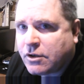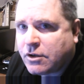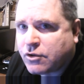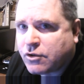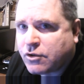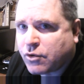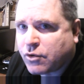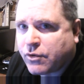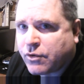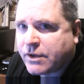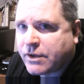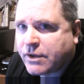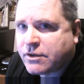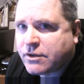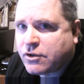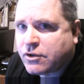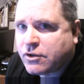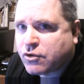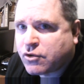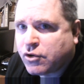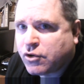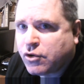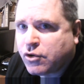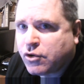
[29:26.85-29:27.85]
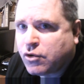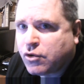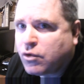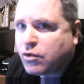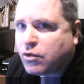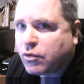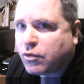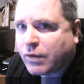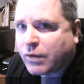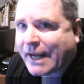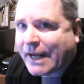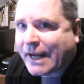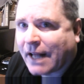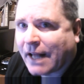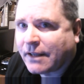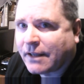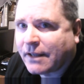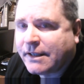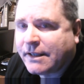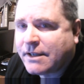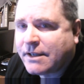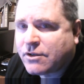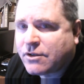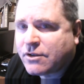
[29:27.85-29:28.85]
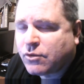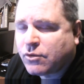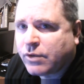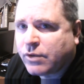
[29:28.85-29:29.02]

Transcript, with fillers: Truth isn't true. Reality isn't